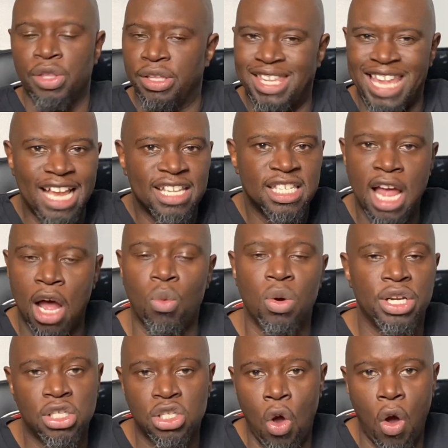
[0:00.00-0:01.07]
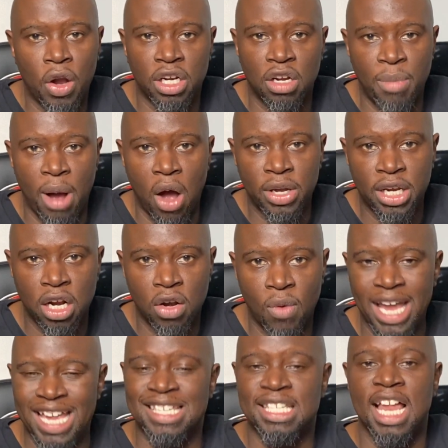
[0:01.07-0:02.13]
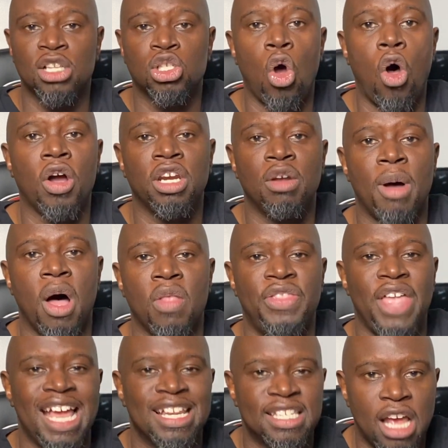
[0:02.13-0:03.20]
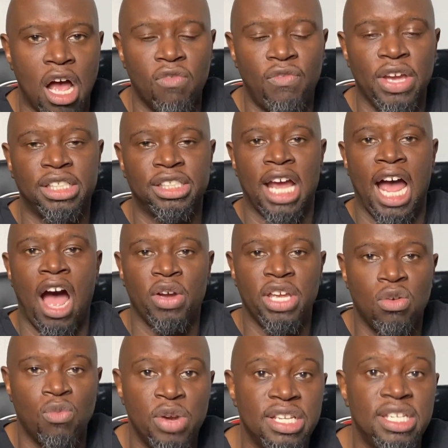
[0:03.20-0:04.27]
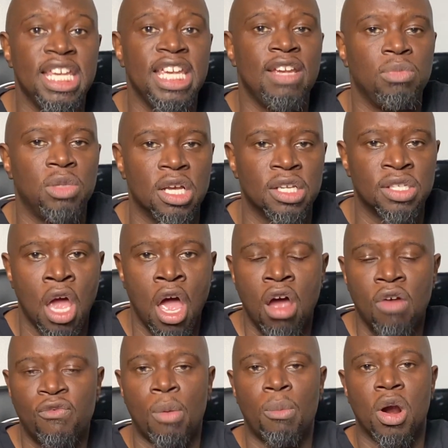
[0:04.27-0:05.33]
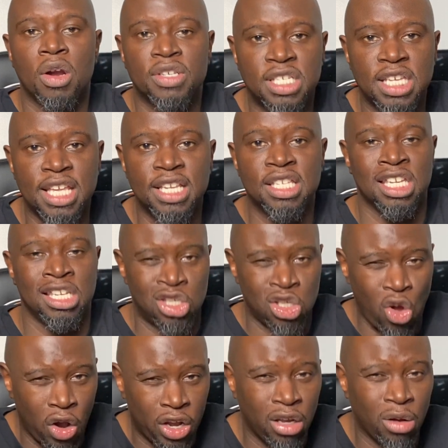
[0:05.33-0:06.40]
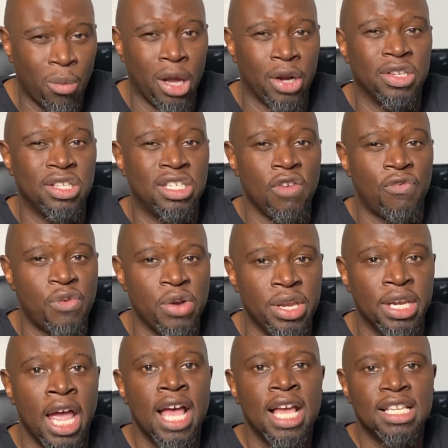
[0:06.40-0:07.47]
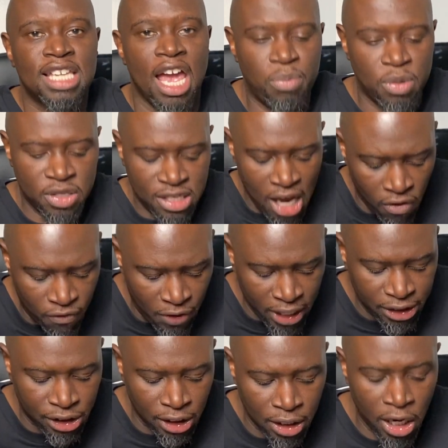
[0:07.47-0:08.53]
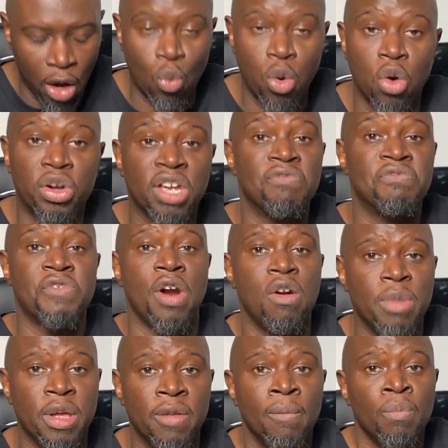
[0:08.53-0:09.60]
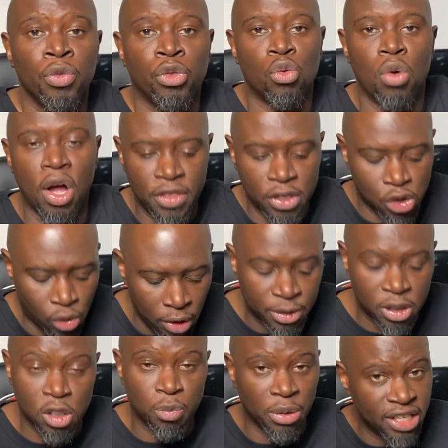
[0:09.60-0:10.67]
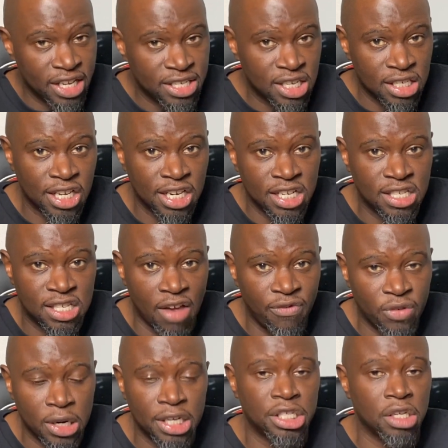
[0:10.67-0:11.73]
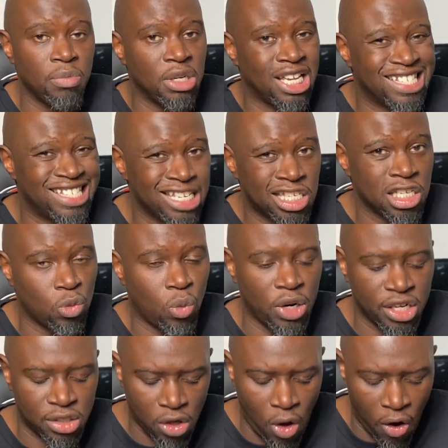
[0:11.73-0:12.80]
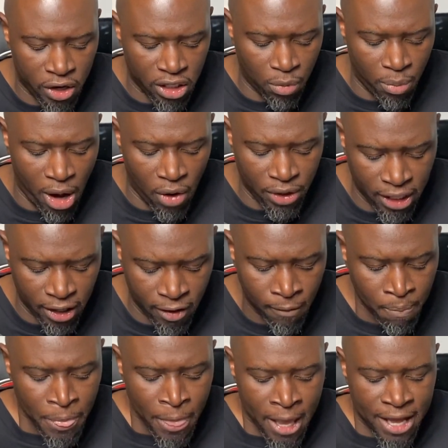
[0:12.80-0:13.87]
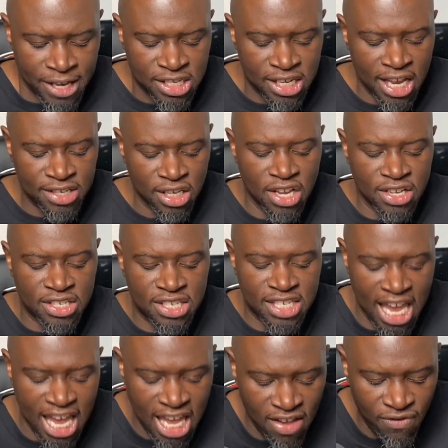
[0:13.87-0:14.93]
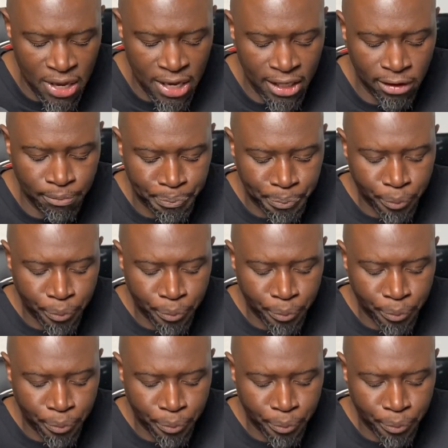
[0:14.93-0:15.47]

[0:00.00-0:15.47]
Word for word: that's not what it's talking about here, right? It's not talking about that salvation, how he redeemed us from our sins. It's talking about a different type of salvation. And we'll confirm it through other scriptures. But listen to this definition because this is what it's talking about here. It says, a saving